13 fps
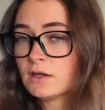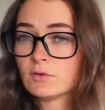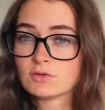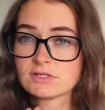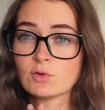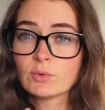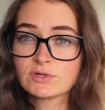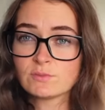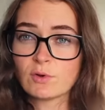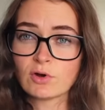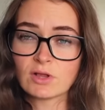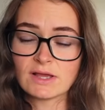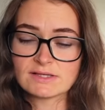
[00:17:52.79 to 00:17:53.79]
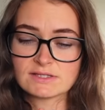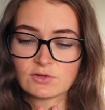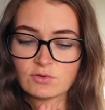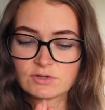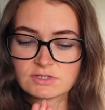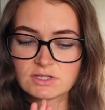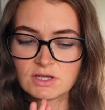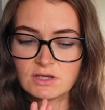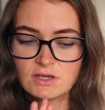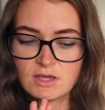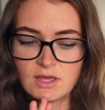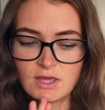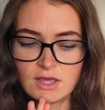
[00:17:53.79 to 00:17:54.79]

It was a little bit demoralizing, honestly.